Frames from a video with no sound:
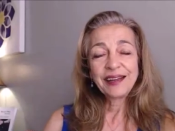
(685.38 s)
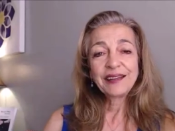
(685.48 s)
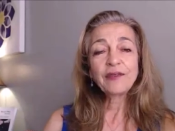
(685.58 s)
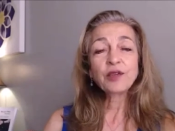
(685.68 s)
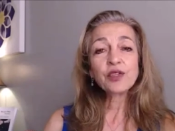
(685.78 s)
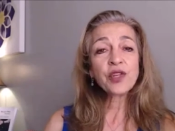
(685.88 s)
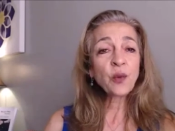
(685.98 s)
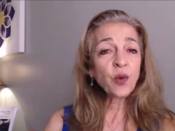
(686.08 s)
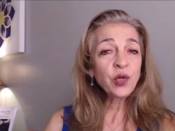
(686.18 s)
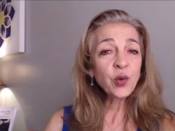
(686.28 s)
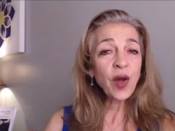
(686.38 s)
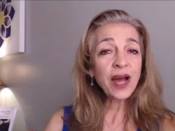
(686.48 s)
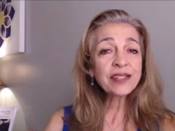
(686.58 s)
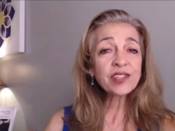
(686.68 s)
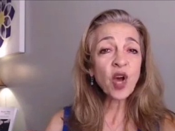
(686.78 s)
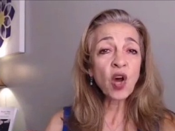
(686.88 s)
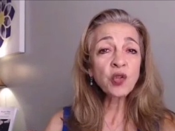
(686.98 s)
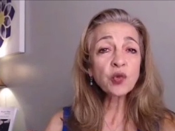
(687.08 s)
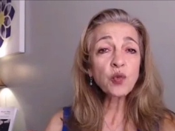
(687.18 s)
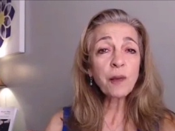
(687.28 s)
that for someone who has gone
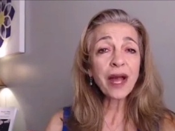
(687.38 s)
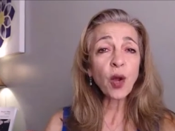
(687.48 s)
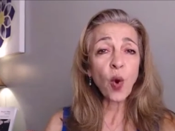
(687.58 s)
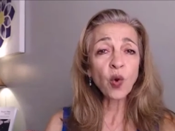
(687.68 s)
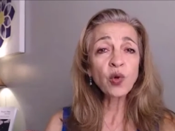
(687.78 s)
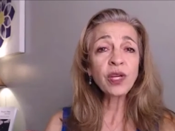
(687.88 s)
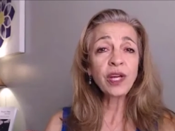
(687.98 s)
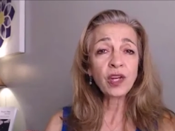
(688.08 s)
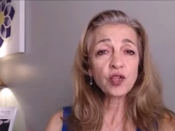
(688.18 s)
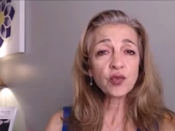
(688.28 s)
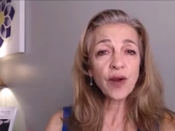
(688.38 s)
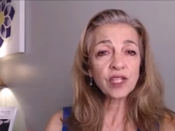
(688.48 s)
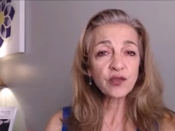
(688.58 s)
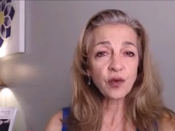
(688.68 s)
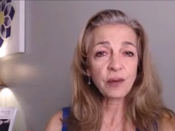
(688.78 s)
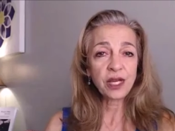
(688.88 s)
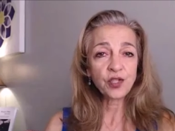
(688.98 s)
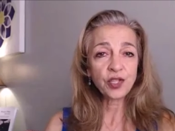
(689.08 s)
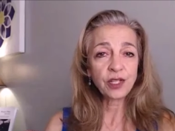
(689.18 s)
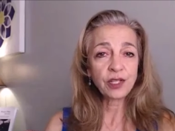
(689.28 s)
through my own
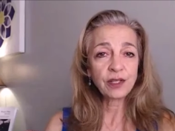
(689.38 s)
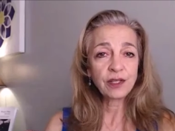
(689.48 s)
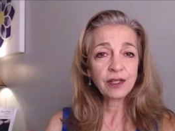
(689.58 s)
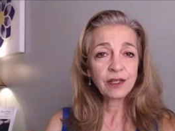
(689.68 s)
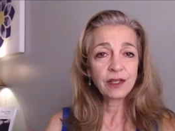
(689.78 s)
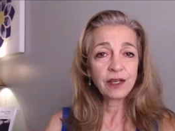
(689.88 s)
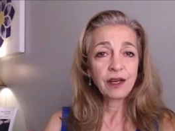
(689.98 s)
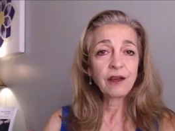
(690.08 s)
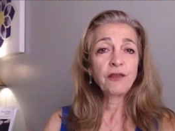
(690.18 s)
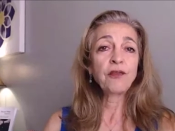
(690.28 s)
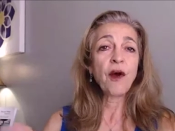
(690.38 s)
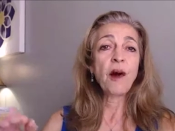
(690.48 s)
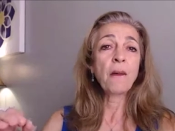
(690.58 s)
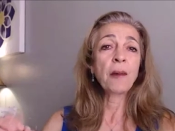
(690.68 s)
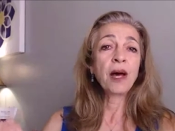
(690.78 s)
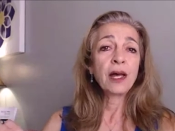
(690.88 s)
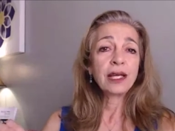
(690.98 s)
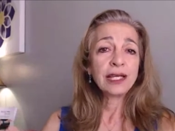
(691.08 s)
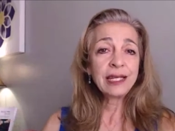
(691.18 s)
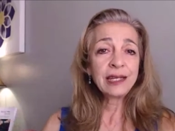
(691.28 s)
transformation from
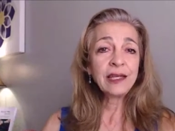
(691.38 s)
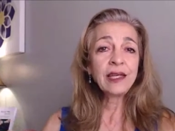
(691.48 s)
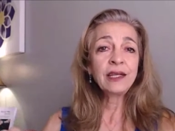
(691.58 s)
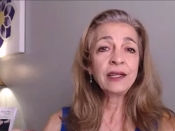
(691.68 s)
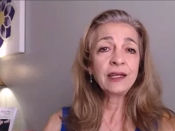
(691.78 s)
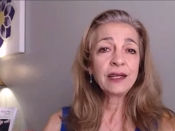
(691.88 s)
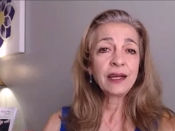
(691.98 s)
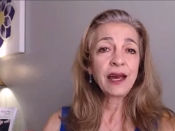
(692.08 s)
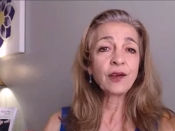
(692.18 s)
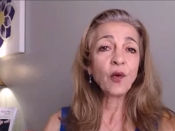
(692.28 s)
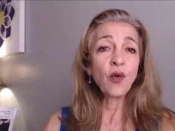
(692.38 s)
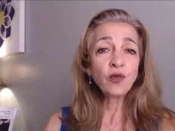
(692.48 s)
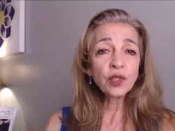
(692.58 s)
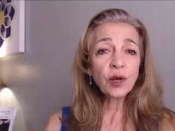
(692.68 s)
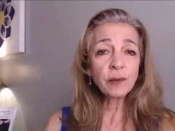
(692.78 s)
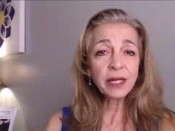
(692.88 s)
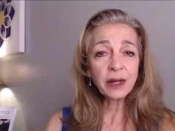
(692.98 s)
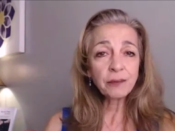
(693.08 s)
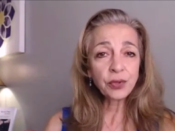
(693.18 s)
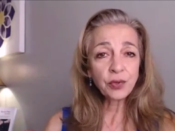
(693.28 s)
healing and overcoming
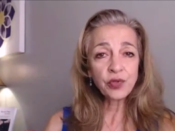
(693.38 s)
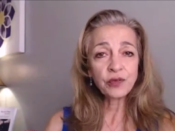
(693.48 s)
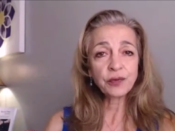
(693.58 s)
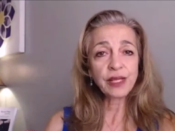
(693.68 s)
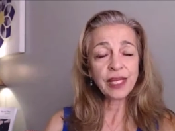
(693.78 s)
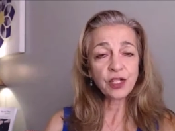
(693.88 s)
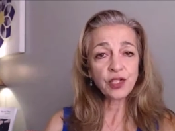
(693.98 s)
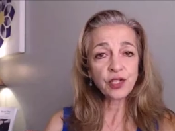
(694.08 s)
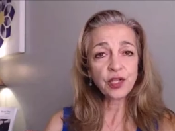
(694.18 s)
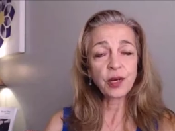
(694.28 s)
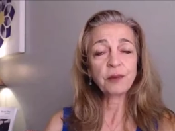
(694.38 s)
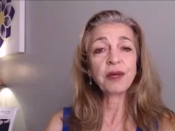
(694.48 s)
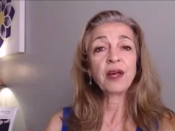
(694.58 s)
abusive relationship,